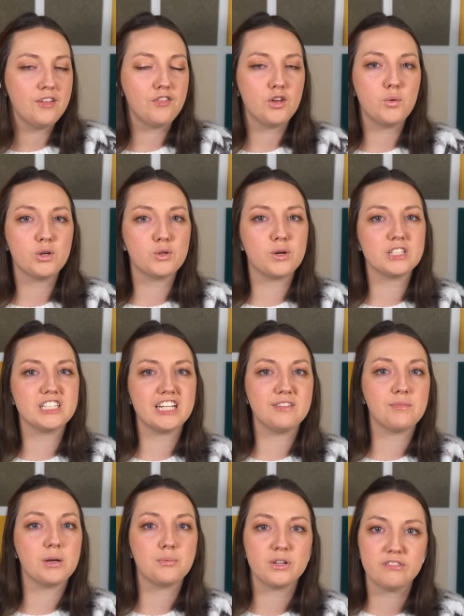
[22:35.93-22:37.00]
If you want to watch any of
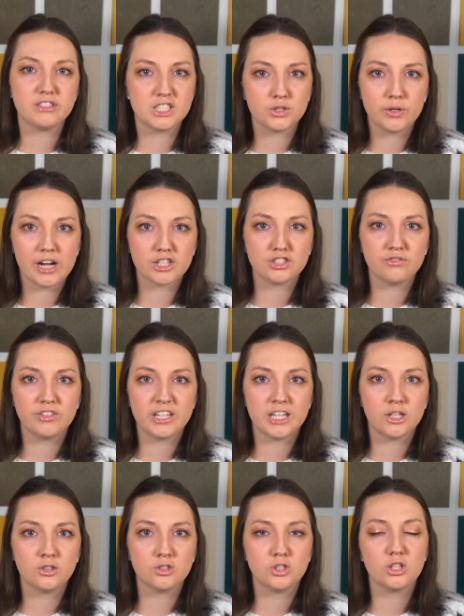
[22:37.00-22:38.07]
my previous reaction
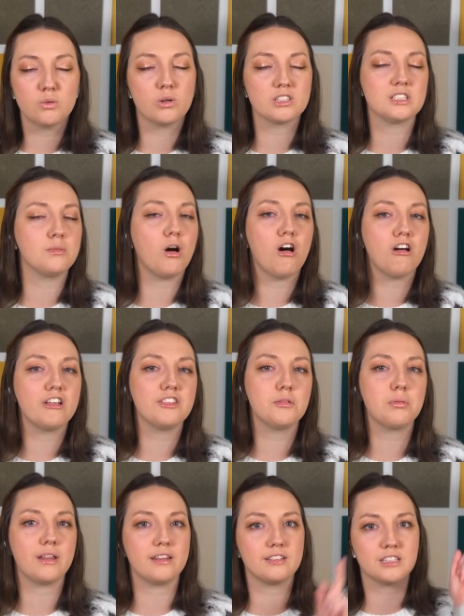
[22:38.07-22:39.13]
videos, you can watch them all in the
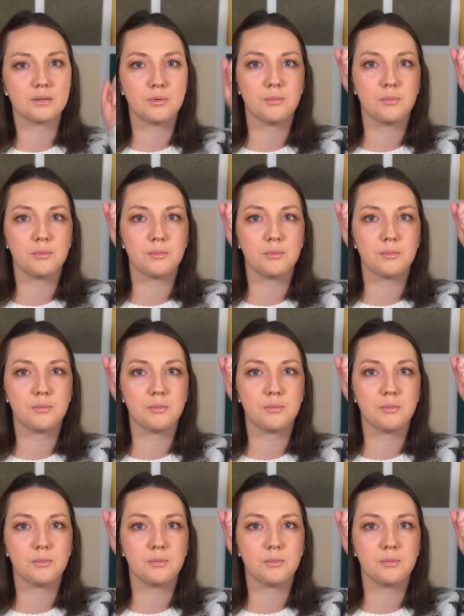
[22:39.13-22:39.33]
playlist up